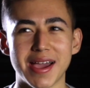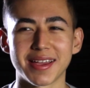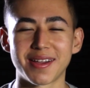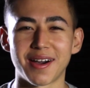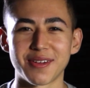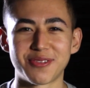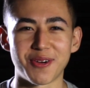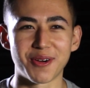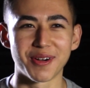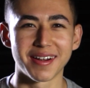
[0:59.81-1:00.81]
back in COD
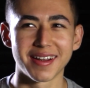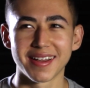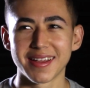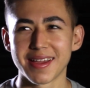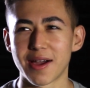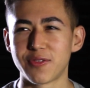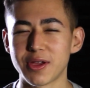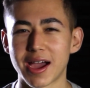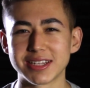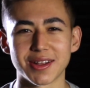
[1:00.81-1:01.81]
4, a
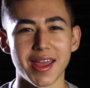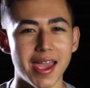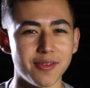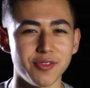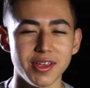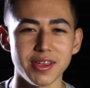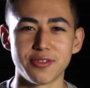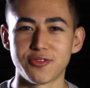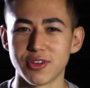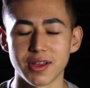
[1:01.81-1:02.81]
few guys on Envy,
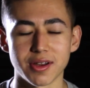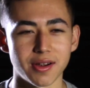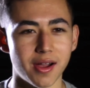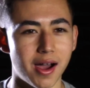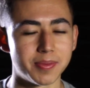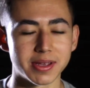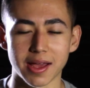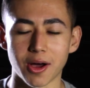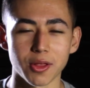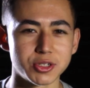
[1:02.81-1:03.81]
Fear, Optic, like all